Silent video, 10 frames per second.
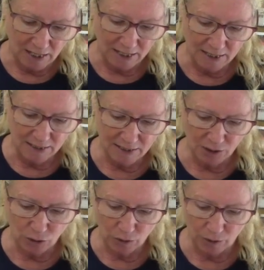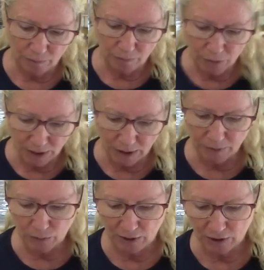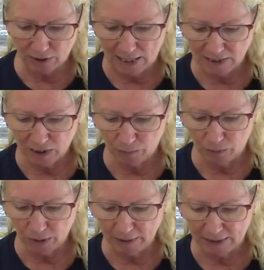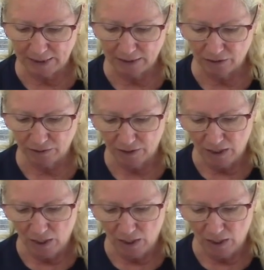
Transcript: is that you can put them between your glass, you can put them in the kiln,